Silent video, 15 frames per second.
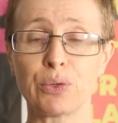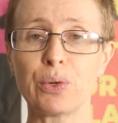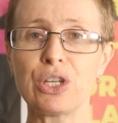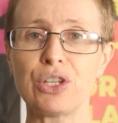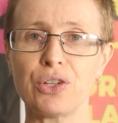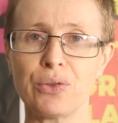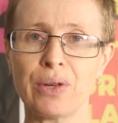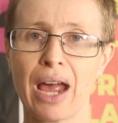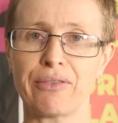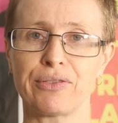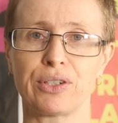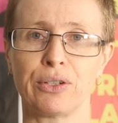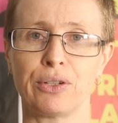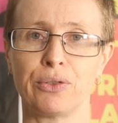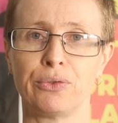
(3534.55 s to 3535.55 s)
And we do have
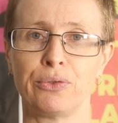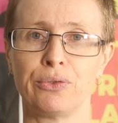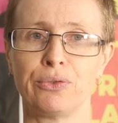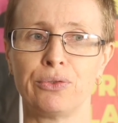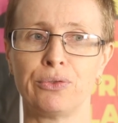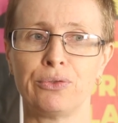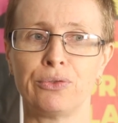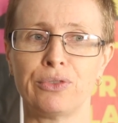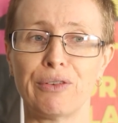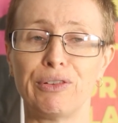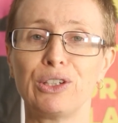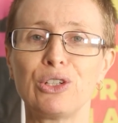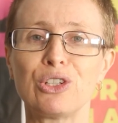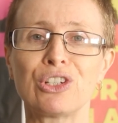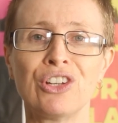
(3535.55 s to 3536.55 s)
to
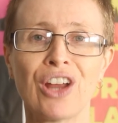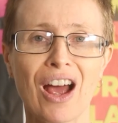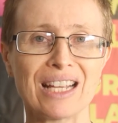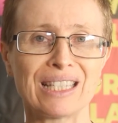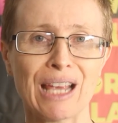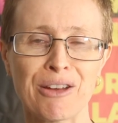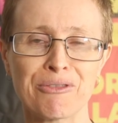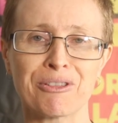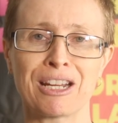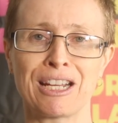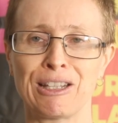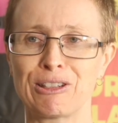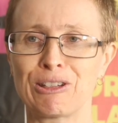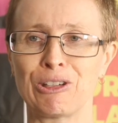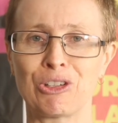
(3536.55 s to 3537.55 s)
revolutionise every
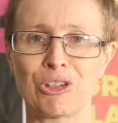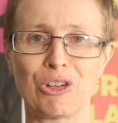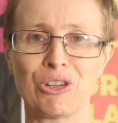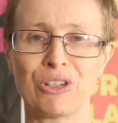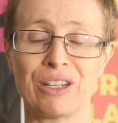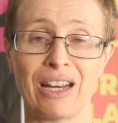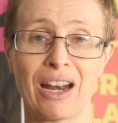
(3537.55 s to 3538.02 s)
institution.